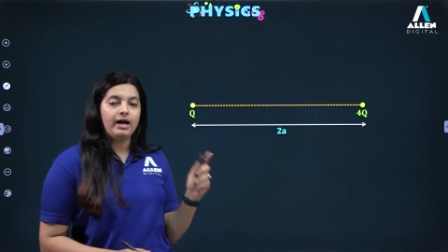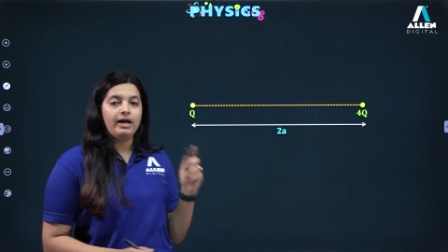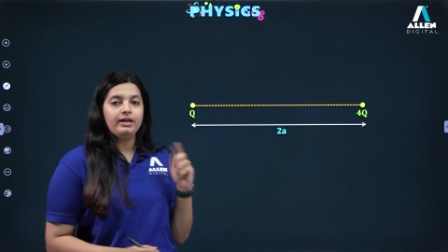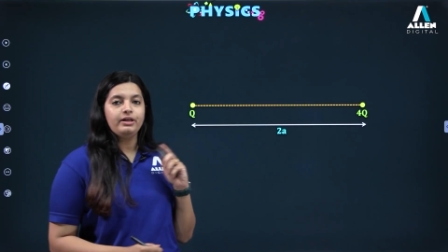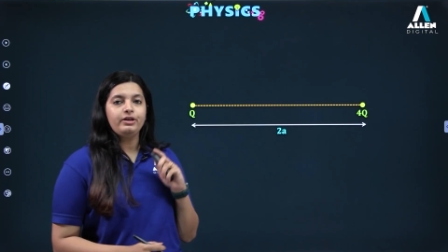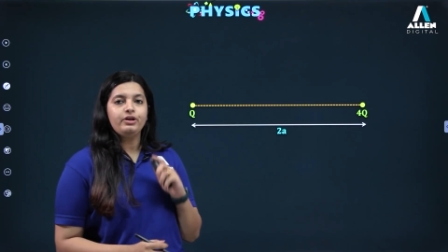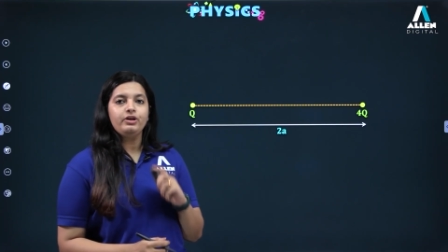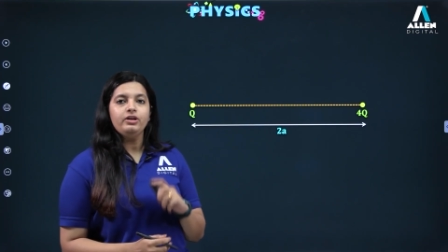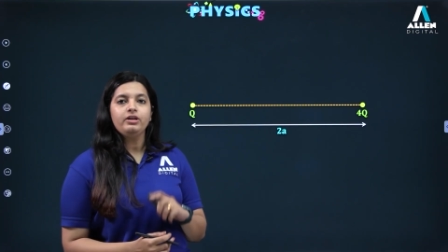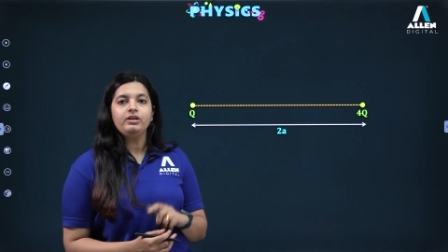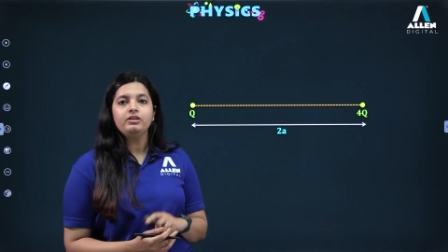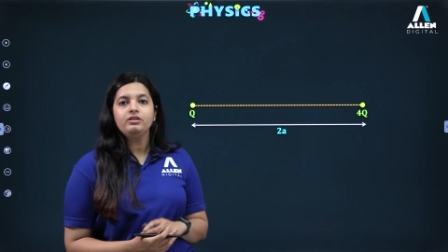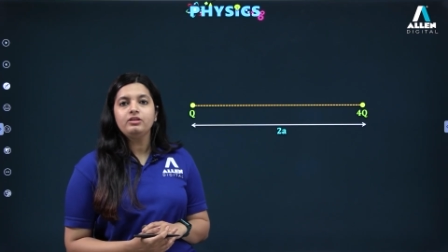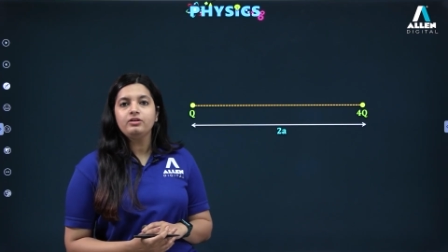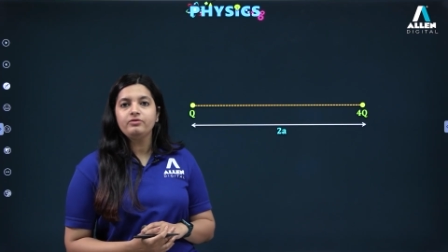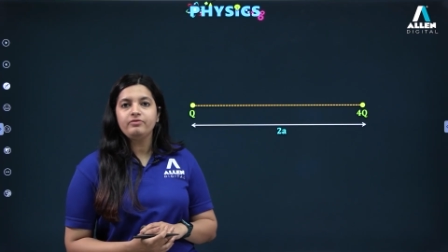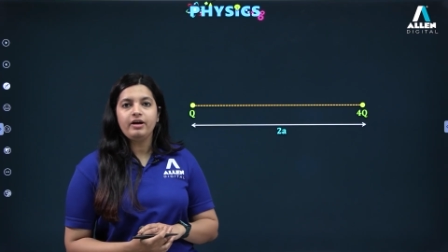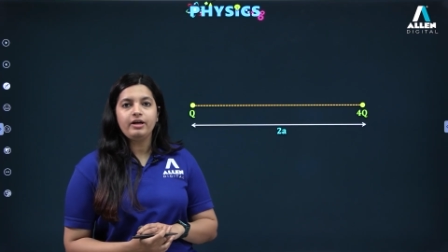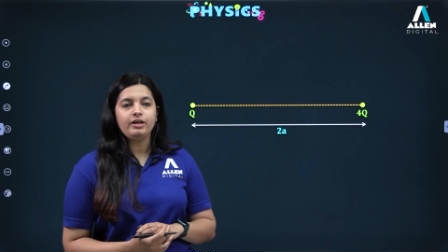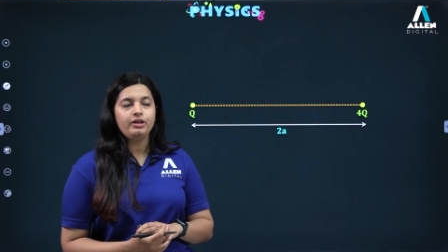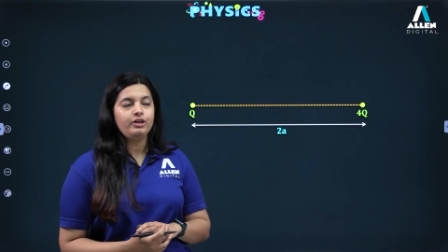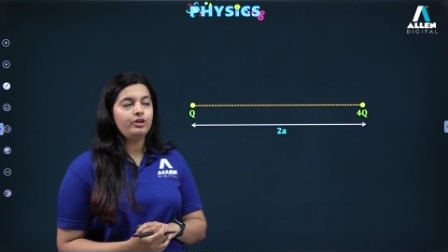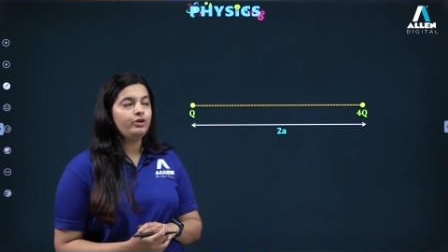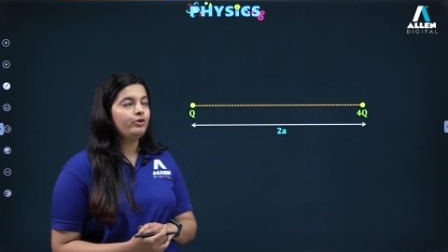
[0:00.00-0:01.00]
calculate the
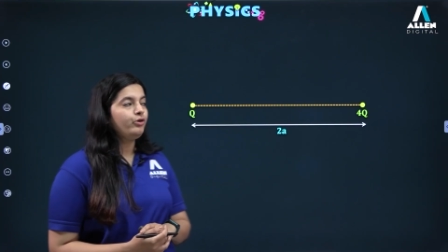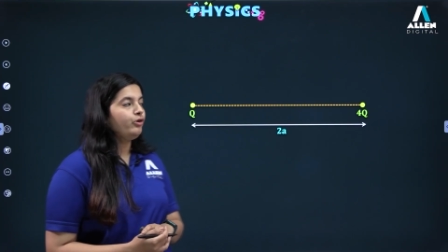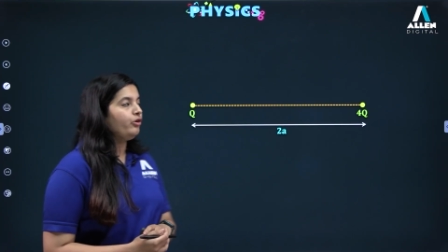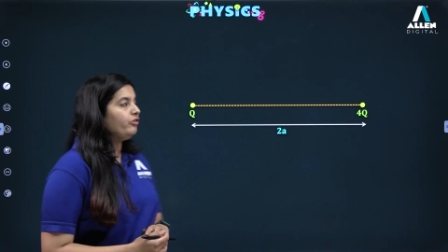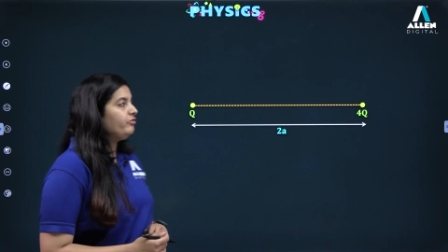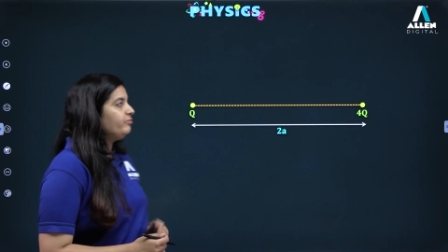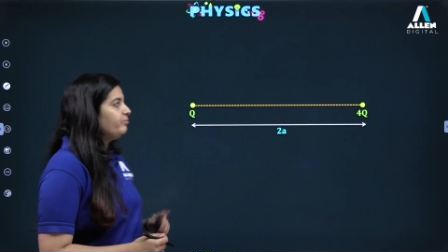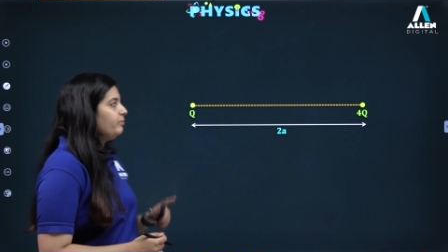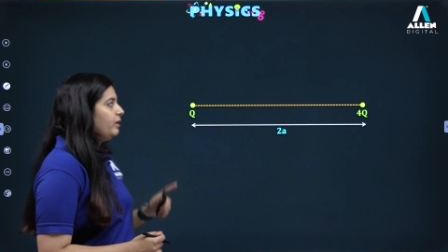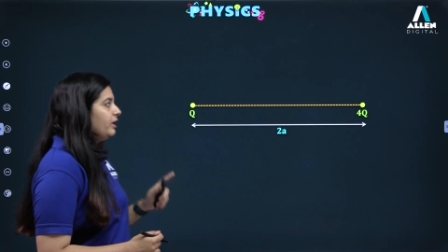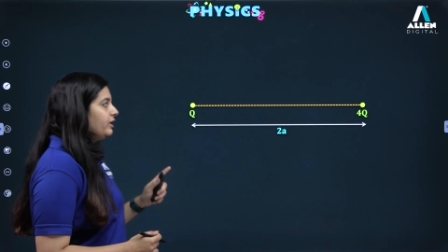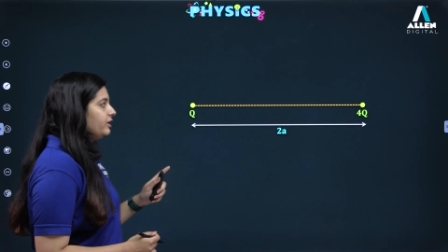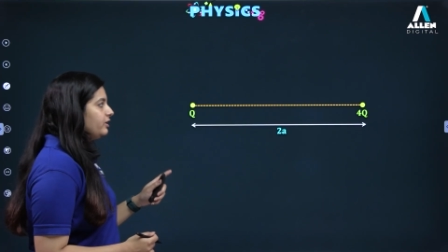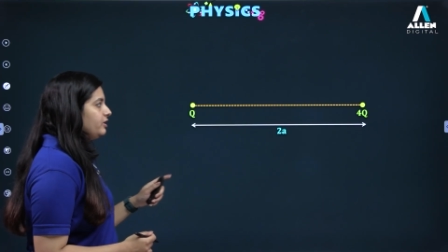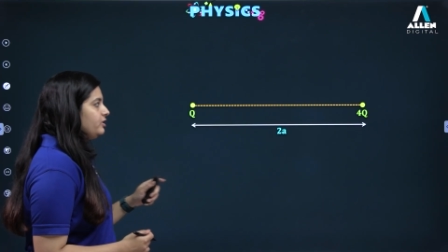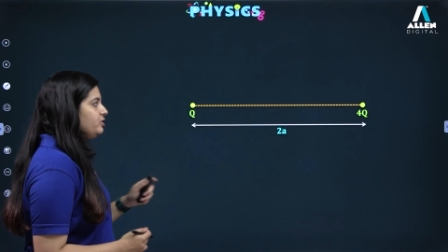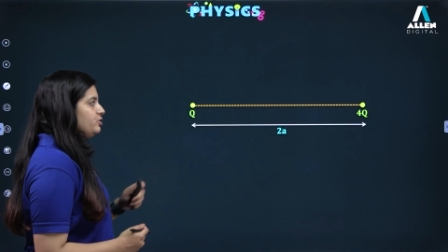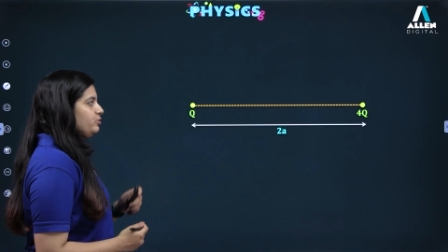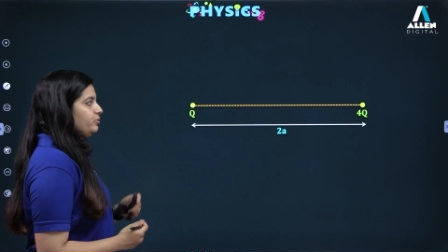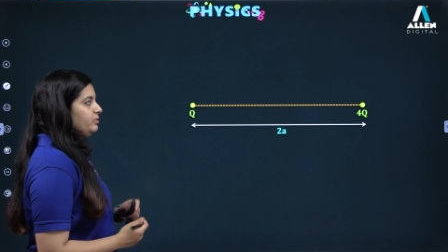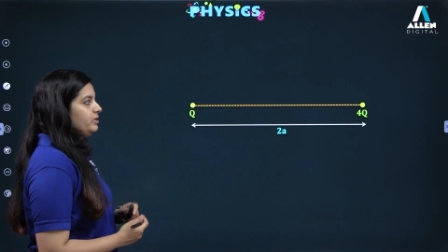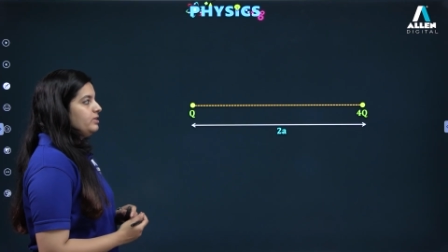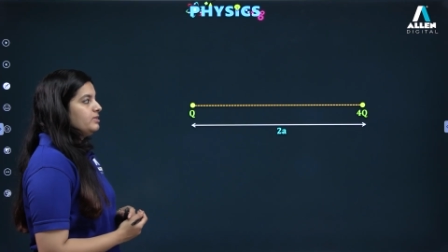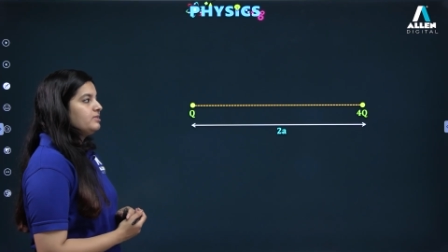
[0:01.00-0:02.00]
value of
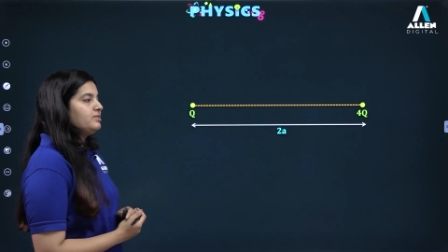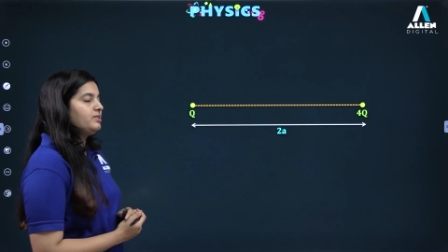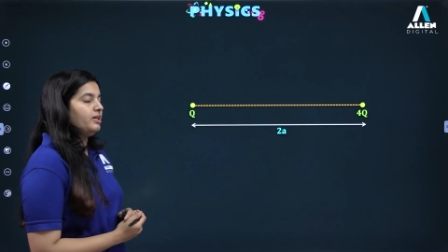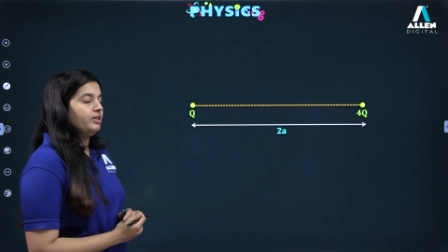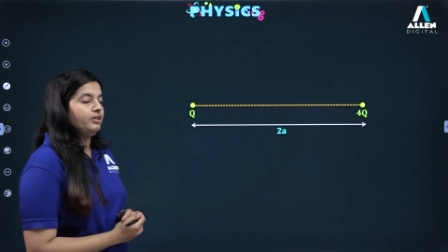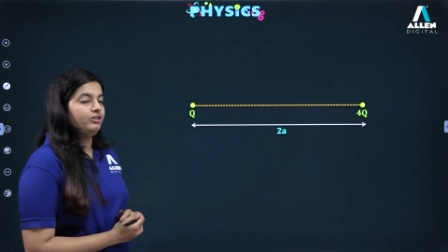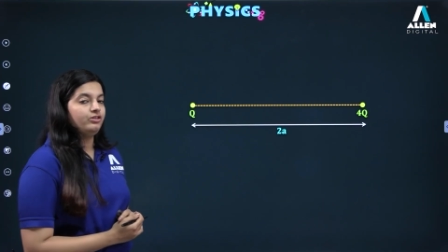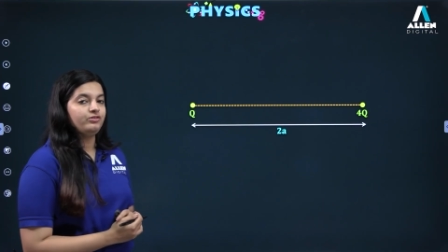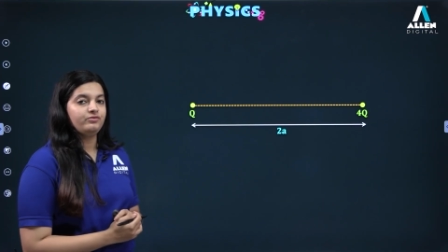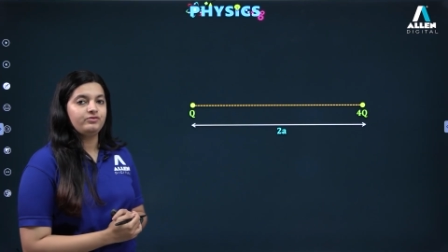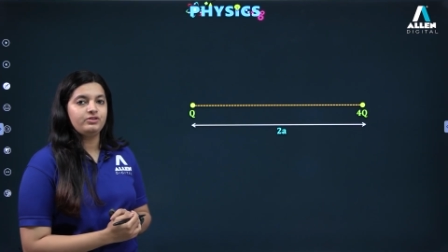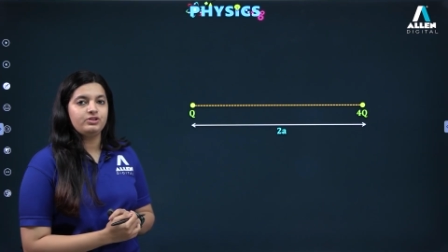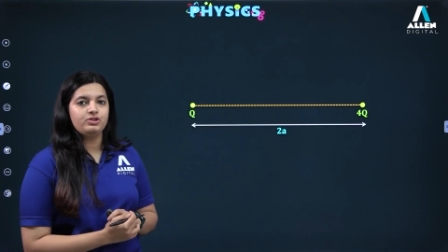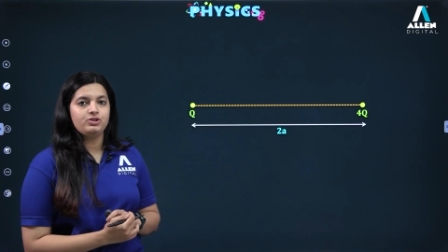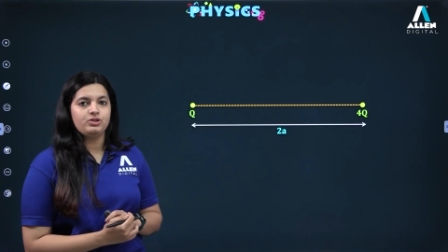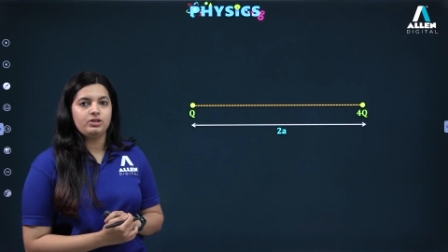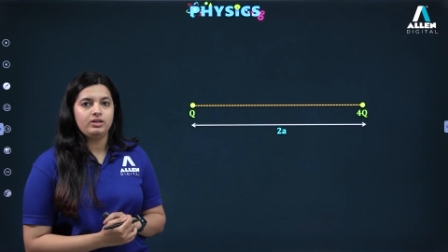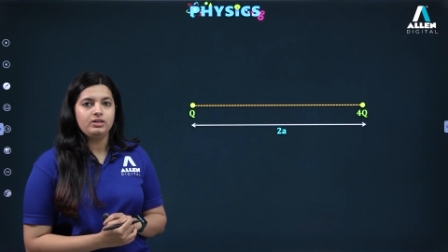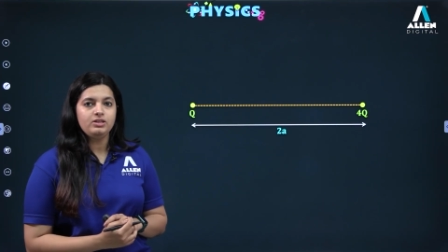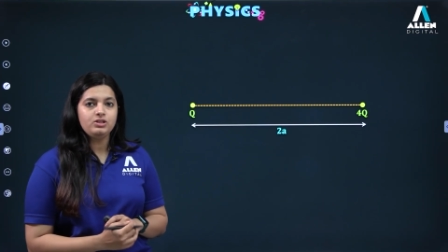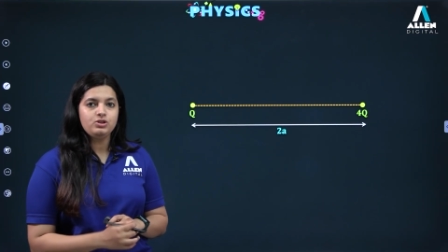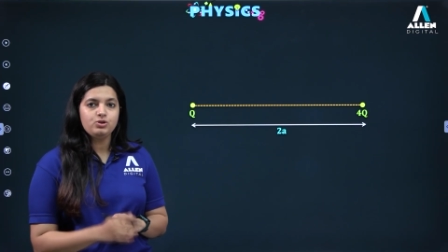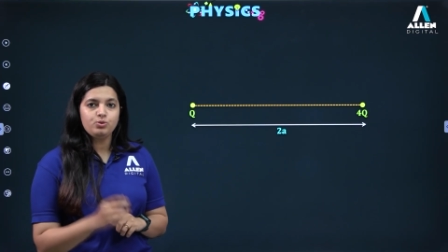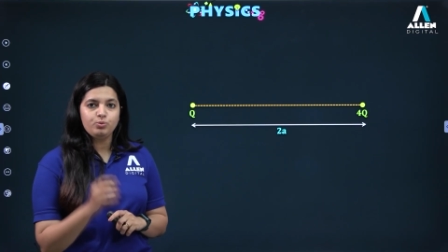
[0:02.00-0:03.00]
magnitude and sign of the charge,